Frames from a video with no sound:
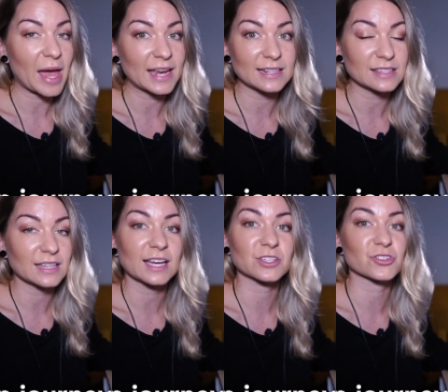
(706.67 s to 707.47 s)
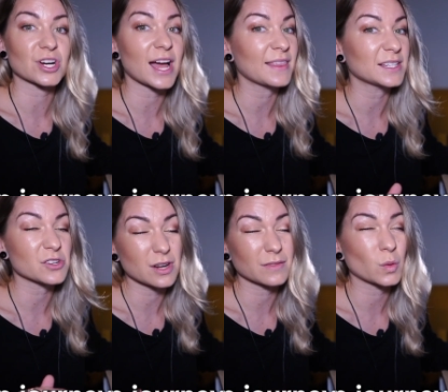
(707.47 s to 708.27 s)
pay anything extra and they
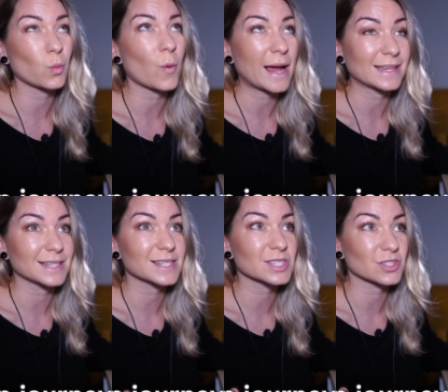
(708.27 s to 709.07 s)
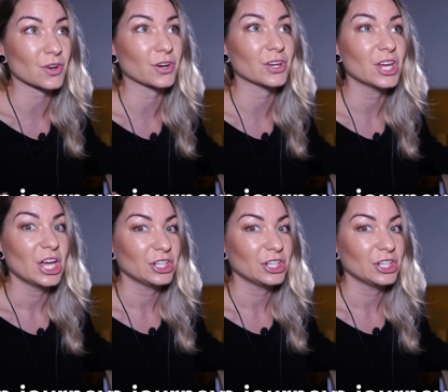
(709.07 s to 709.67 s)
don't even weigh it, so